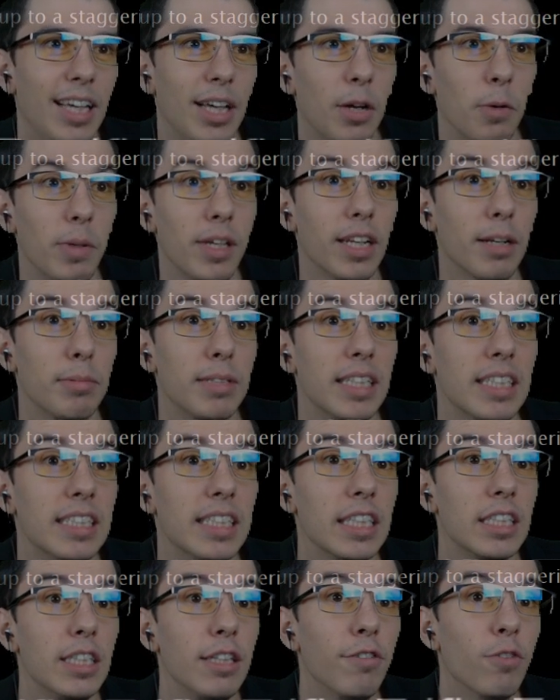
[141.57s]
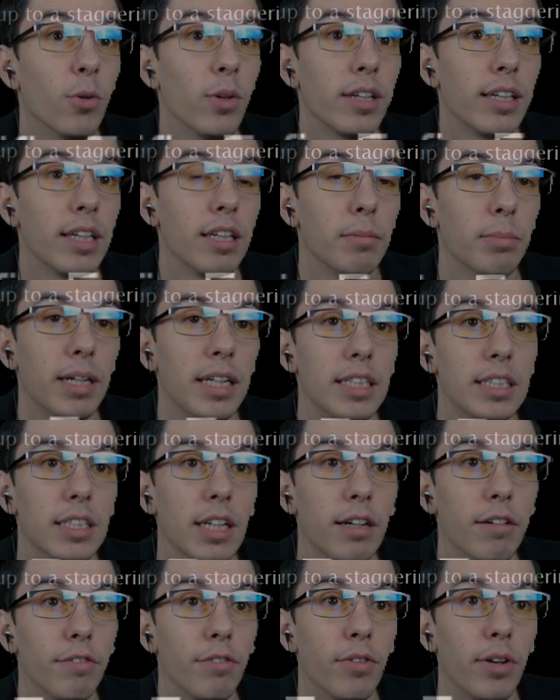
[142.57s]
We get up to 64 gigabytes
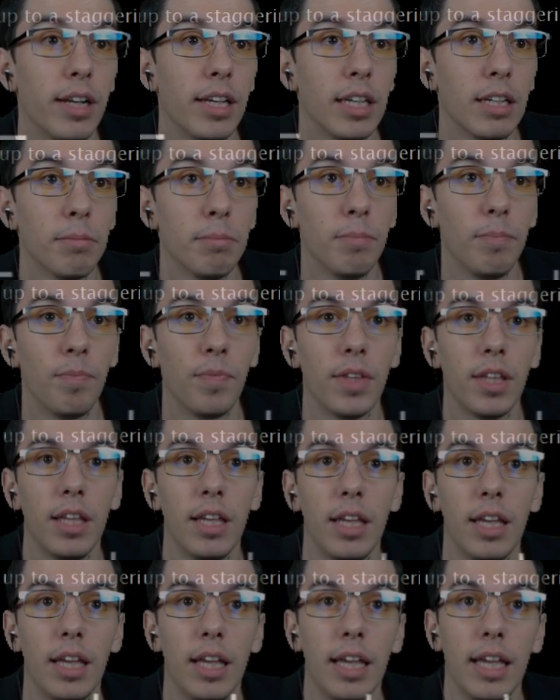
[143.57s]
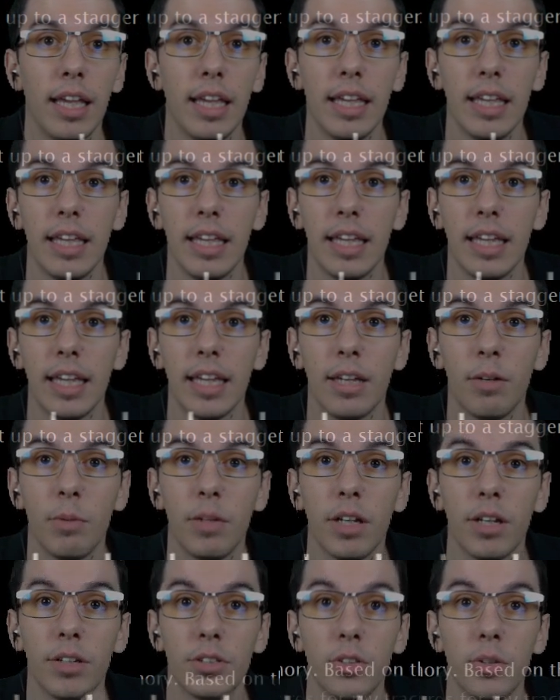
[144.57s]
of RAM. And we
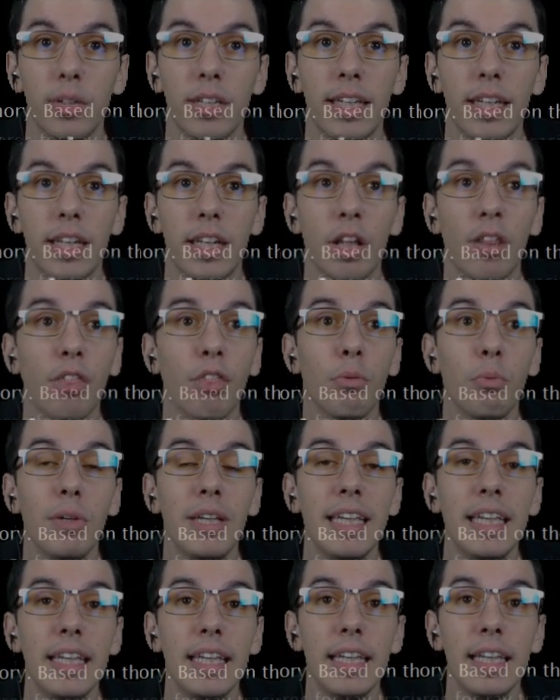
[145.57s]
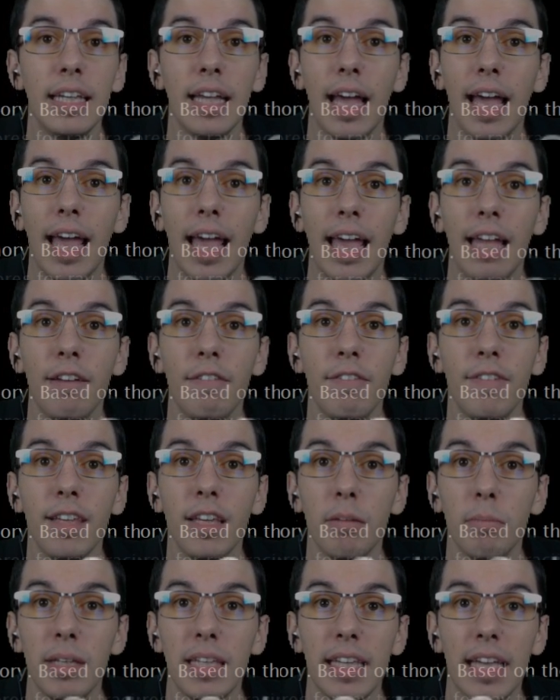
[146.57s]
also get 3
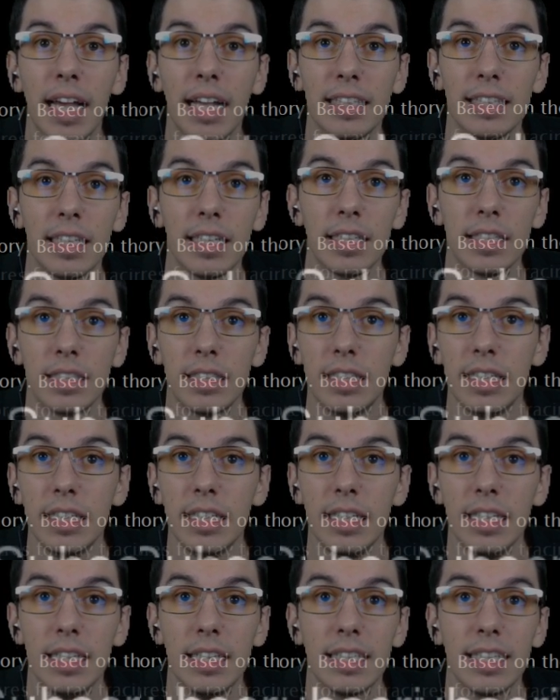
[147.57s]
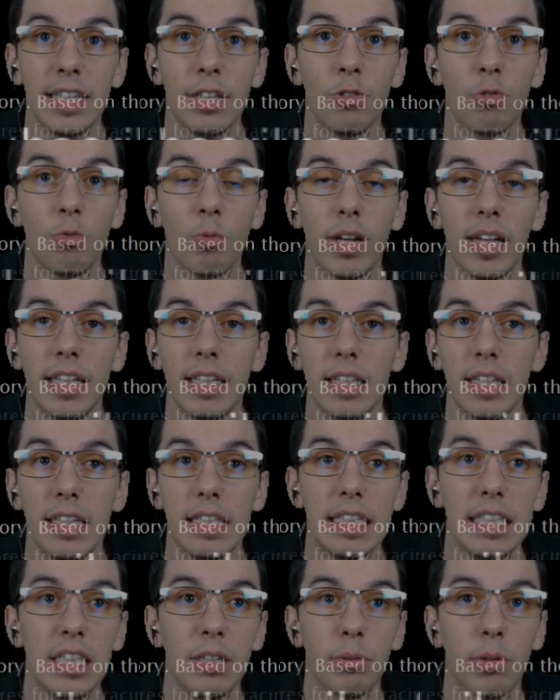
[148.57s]
NVMe SSDs in RAID
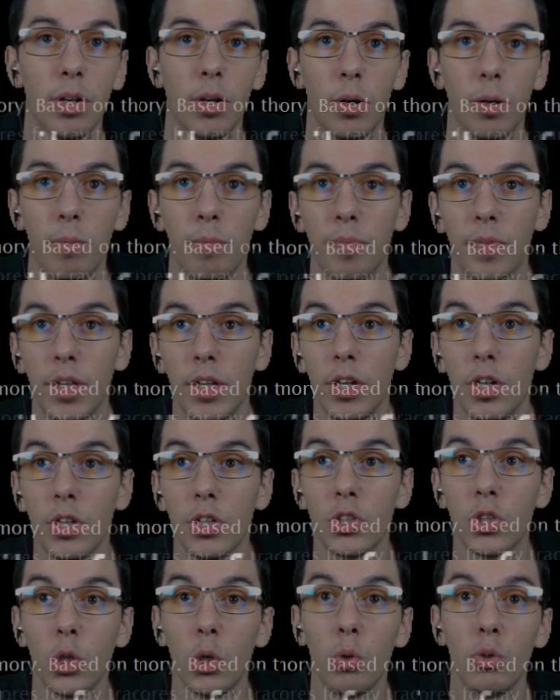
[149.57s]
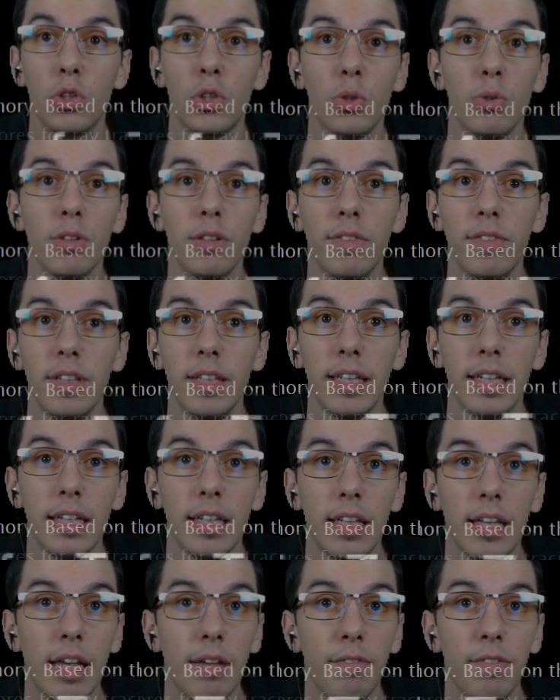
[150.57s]
0. So 2 of
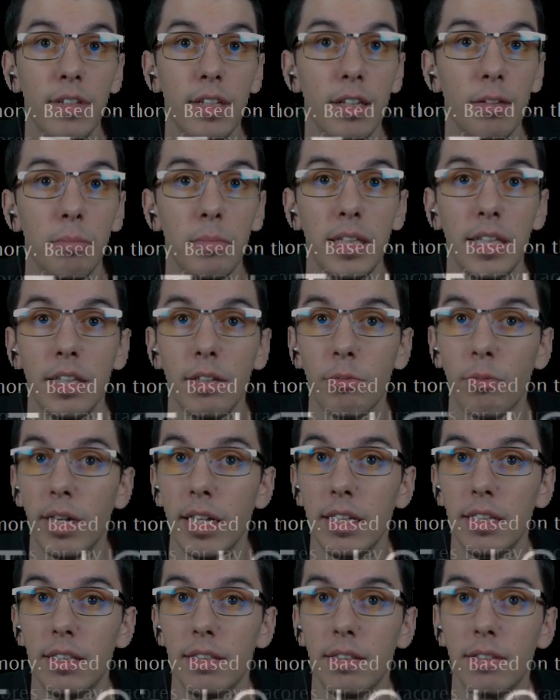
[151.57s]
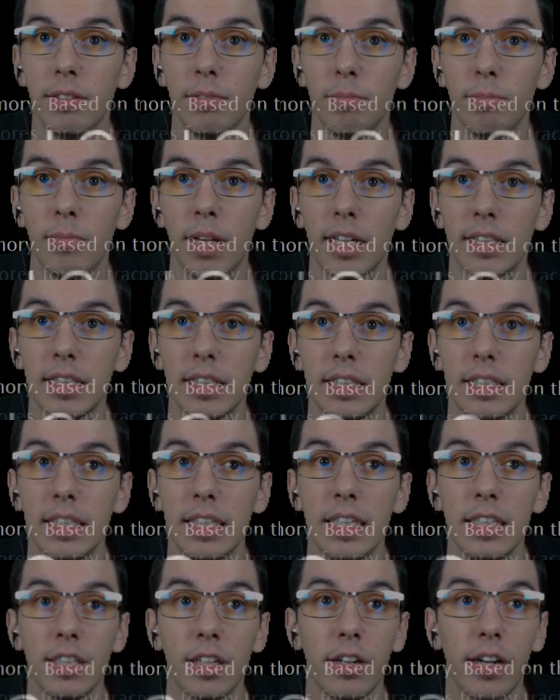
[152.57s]
the NVMe RAID
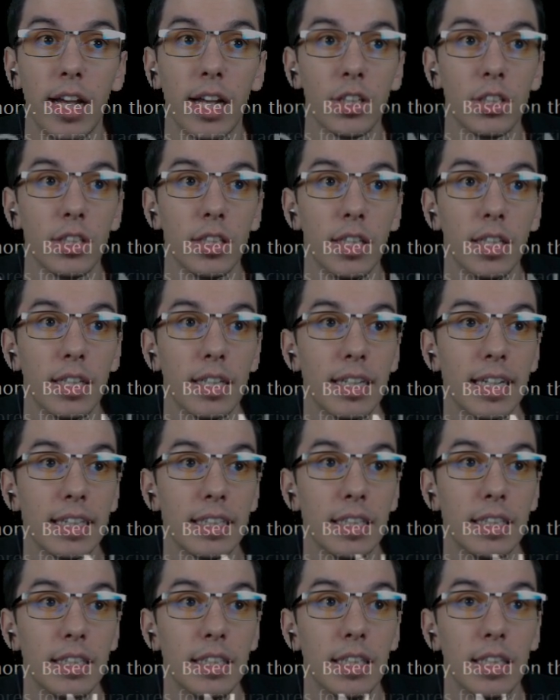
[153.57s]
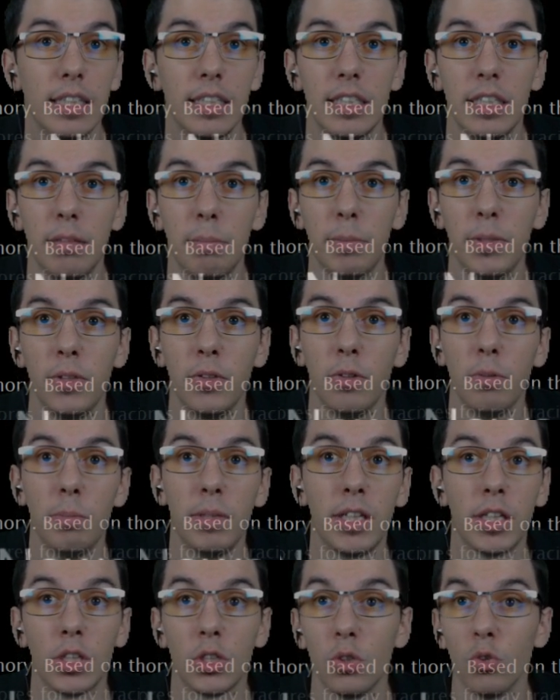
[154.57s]
SSDs are actually connected to the CPU,
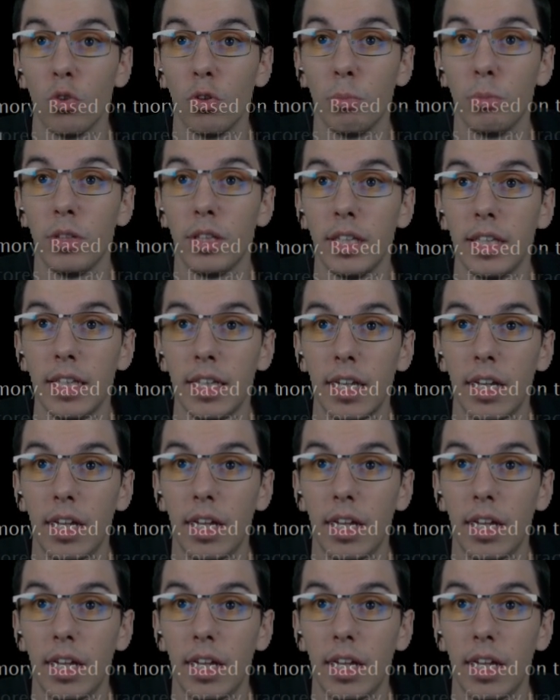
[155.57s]
because normally